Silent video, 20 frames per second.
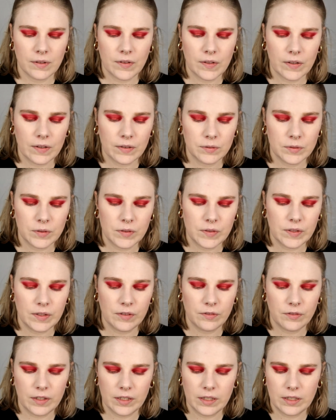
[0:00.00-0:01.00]
So I'm going to see
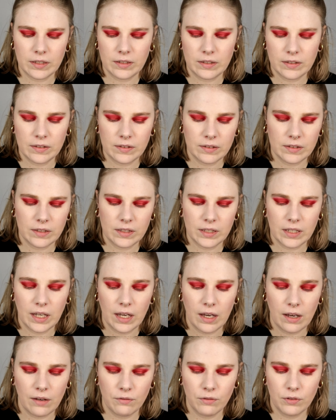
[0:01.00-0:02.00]
if I can just
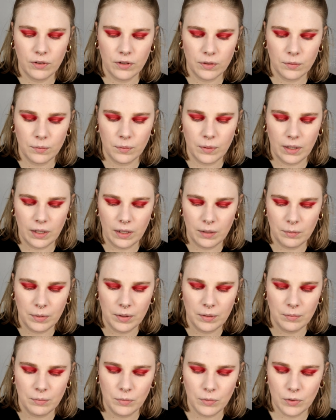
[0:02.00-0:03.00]
cover it with a little
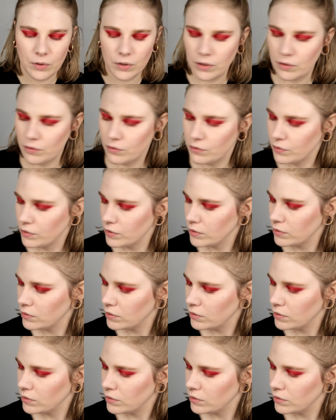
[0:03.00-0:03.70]
bit more of